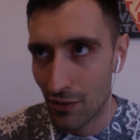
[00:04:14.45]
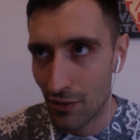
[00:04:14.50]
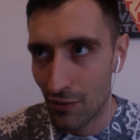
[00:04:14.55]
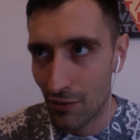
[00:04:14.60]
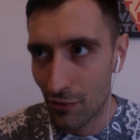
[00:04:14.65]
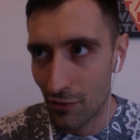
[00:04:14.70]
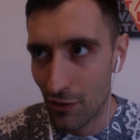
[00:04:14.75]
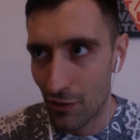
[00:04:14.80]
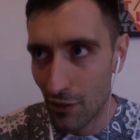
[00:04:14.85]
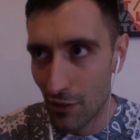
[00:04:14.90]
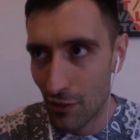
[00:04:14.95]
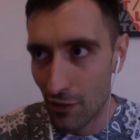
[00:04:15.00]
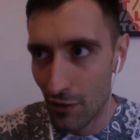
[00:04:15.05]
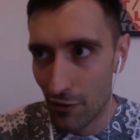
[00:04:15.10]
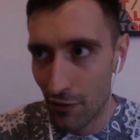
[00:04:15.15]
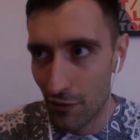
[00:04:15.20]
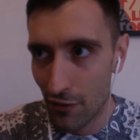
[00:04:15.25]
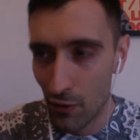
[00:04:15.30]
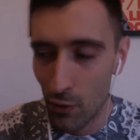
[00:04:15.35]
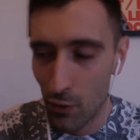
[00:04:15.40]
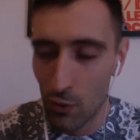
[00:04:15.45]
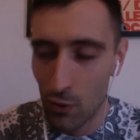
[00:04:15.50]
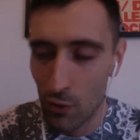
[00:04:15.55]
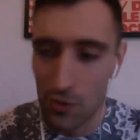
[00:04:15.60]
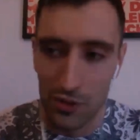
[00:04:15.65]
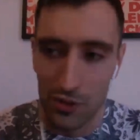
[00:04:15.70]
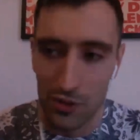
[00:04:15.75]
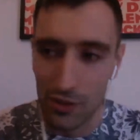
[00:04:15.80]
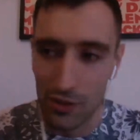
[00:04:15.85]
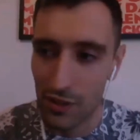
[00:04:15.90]
the force,
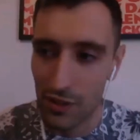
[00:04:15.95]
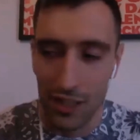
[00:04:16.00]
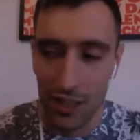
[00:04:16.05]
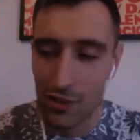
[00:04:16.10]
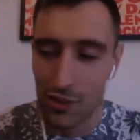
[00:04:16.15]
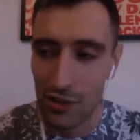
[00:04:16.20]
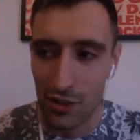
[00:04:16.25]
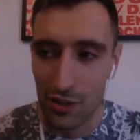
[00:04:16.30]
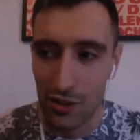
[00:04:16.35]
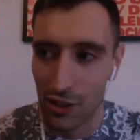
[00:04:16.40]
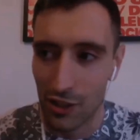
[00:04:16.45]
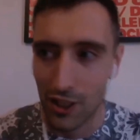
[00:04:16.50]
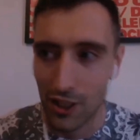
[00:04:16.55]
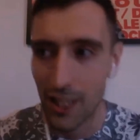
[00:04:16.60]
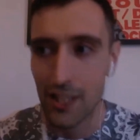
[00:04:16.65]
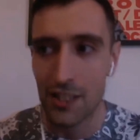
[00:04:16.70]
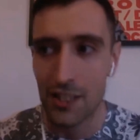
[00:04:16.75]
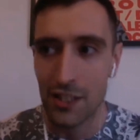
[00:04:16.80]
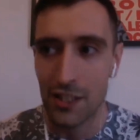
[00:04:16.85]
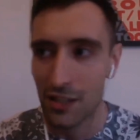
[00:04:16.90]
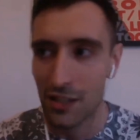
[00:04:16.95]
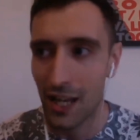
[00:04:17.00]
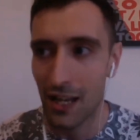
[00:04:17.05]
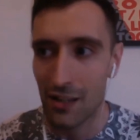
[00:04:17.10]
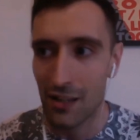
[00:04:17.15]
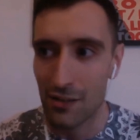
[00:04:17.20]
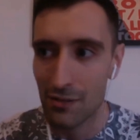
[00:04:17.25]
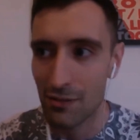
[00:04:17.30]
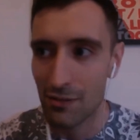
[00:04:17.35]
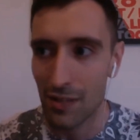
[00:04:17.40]
the energy that created that
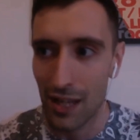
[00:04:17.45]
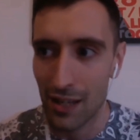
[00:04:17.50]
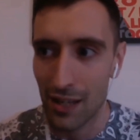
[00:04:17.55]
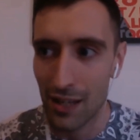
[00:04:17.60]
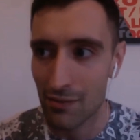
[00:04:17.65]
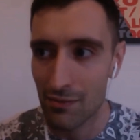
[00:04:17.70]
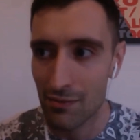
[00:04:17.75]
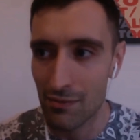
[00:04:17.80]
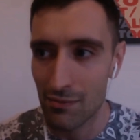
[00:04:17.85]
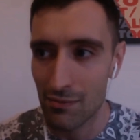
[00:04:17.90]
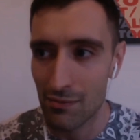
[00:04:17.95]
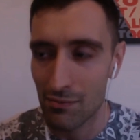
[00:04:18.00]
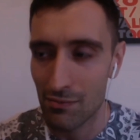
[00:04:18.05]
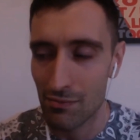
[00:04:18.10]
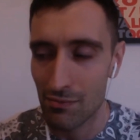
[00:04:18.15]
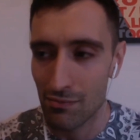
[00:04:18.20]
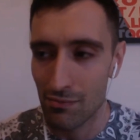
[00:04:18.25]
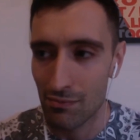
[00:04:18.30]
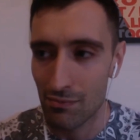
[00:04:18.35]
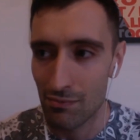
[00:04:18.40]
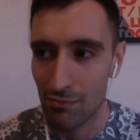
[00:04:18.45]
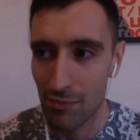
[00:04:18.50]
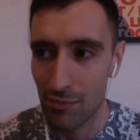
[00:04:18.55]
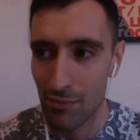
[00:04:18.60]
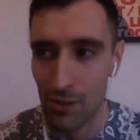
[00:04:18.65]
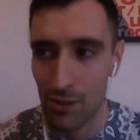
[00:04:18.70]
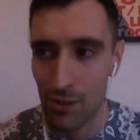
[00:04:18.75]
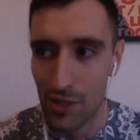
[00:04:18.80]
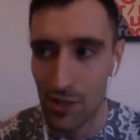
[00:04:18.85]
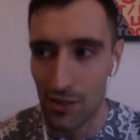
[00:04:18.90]

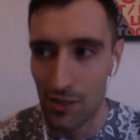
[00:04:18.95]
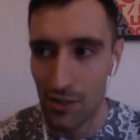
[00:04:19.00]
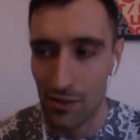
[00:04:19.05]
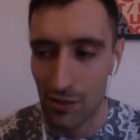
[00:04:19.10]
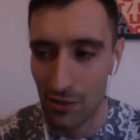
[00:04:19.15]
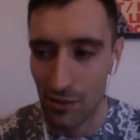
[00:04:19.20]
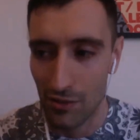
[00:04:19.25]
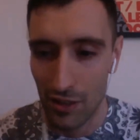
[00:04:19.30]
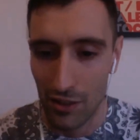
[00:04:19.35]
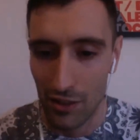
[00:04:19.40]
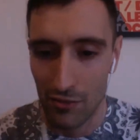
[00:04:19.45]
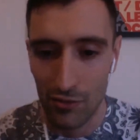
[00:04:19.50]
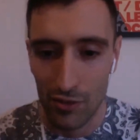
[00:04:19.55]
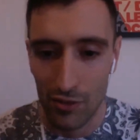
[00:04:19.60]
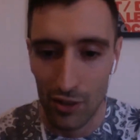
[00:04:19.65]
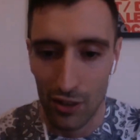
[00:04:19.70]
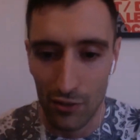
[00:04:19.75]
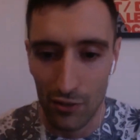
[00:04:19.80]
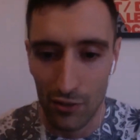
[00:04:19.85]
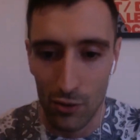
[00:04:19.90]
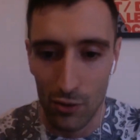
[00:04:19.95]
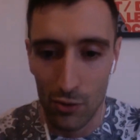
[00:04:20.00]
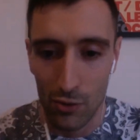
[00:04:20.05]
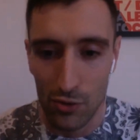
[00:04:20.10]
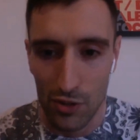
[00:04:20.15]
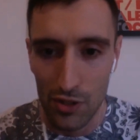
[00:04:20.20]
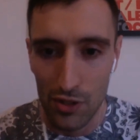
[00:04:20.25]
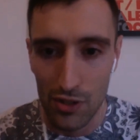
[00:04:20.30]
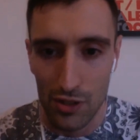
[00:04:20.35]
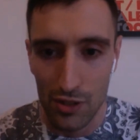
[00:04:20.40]
music, and he kind of caused
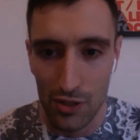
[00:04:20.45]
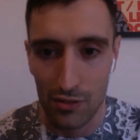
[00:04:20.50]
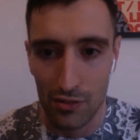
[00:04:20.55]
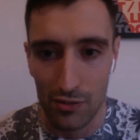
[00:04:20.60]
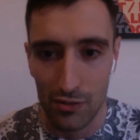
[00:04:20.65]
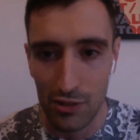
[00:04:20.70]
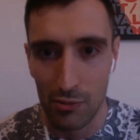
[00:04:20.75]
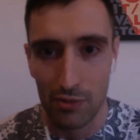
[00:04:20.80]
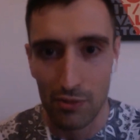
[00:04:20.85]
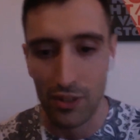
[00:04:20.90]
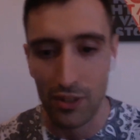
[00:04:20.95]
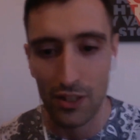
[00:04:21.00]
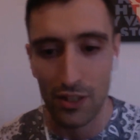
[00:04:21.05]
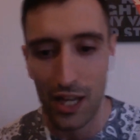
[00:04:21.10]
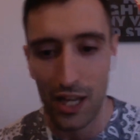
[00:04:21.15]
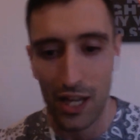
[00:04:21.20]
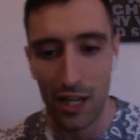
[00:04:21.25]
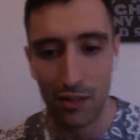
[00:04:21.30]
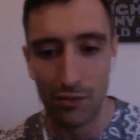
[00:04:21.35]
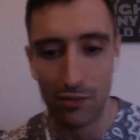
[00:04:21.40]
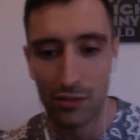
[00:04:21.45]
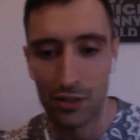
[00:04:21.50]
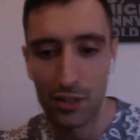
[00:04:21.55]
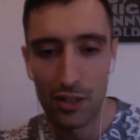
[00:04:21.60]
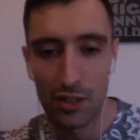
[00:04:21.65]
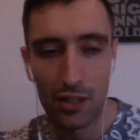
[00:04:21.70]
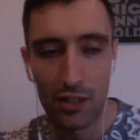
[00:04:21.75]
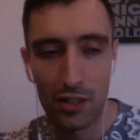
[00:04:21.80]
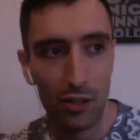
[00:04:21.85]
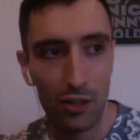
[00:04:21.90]
it to be written down,
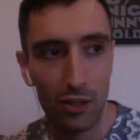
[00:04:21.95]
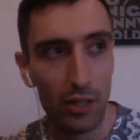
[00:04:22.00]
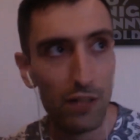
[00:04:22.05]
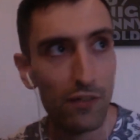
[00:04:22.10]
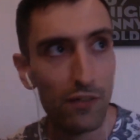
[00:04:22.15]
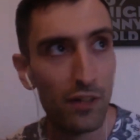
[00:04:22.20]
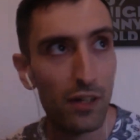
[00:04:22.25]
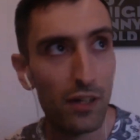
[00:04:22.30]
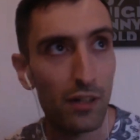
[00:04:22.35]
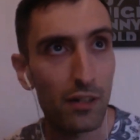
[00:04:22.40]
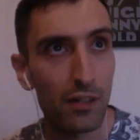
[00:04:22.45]
or whatever.